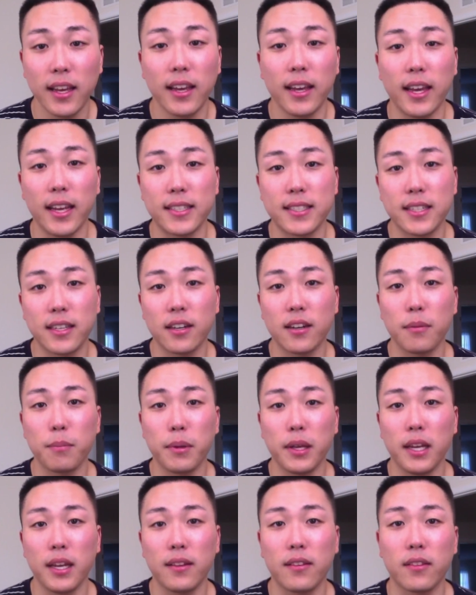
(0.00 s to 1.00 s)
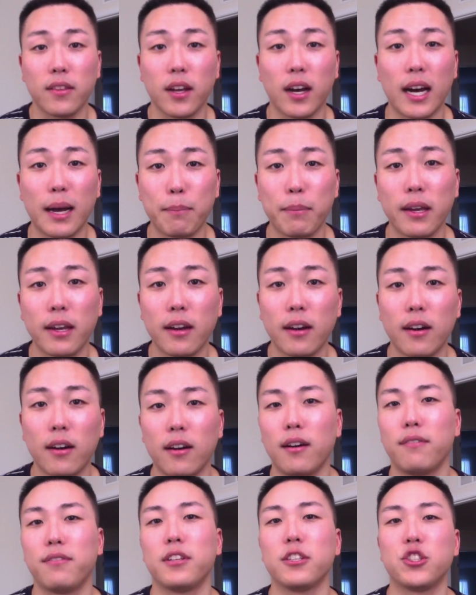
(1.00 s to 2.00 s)
It's going to be the topic
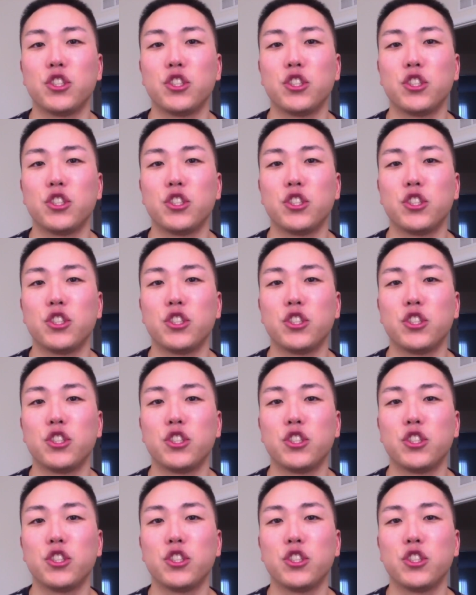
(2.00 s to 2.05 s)
of the